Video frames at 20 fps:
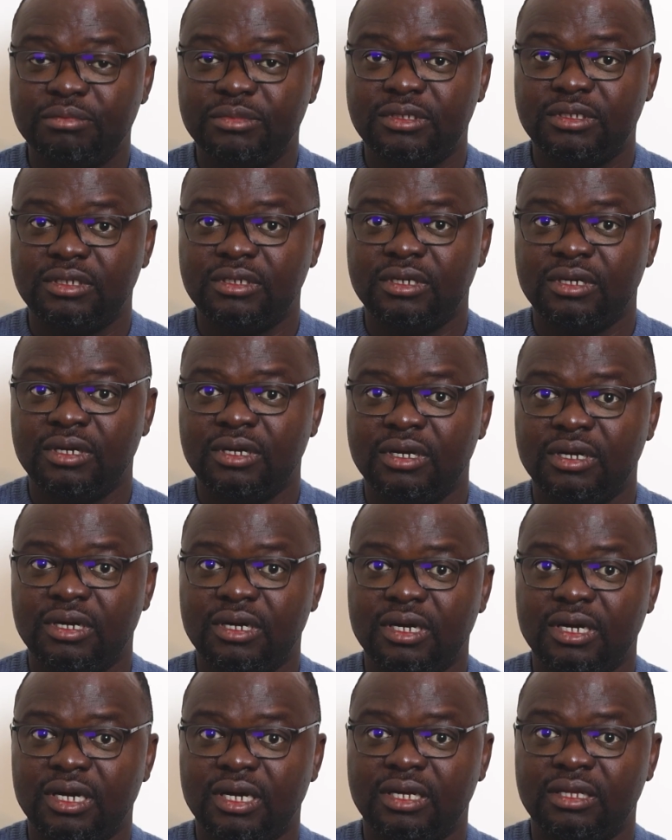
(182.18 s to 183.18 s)
empty.
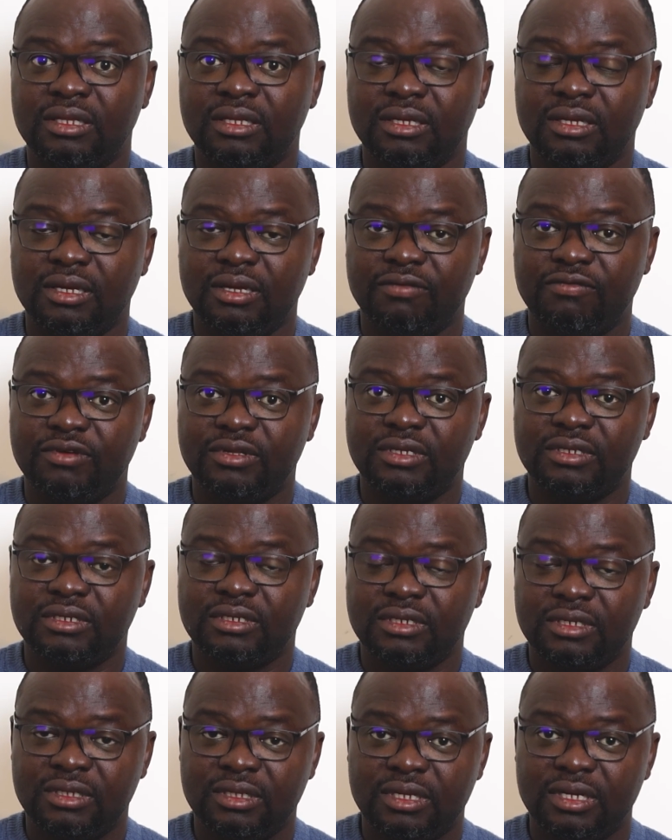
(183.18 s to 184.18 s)
And if it
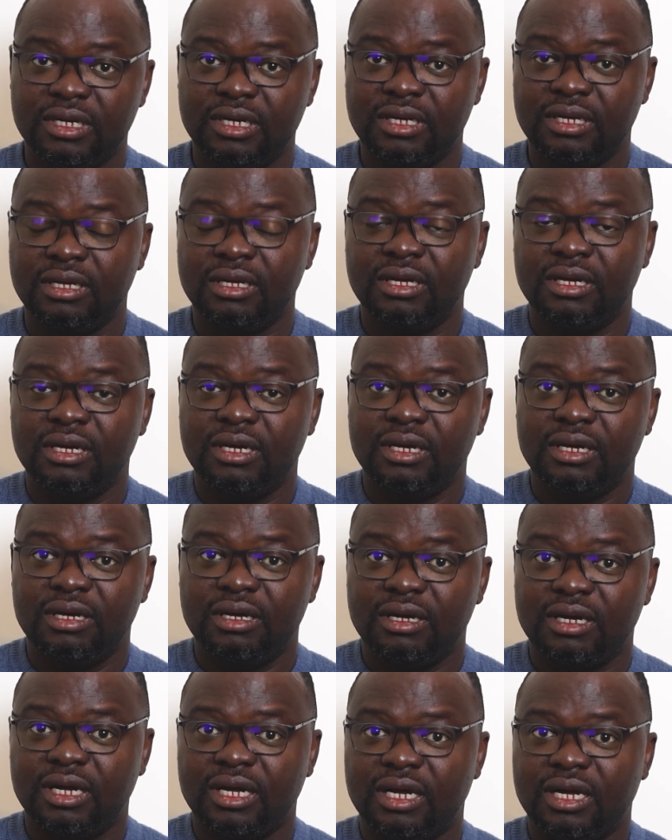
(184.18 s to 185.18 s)
is in
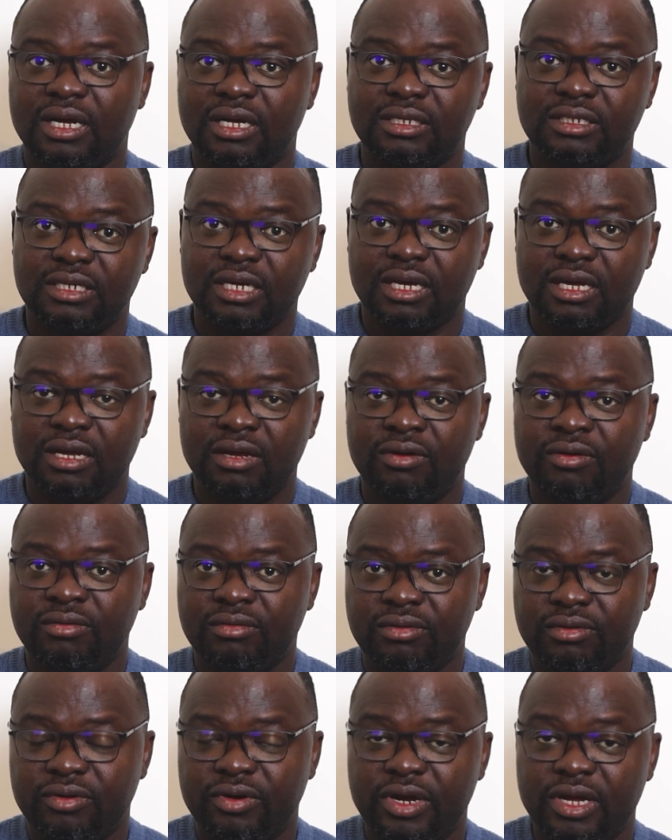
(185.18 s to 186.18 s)
the
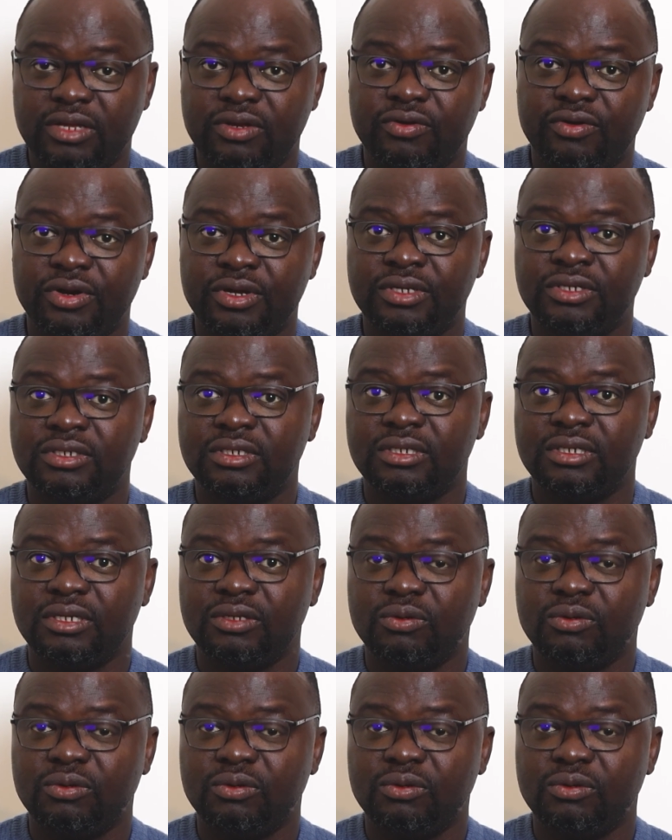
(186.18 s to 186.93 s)
second red range,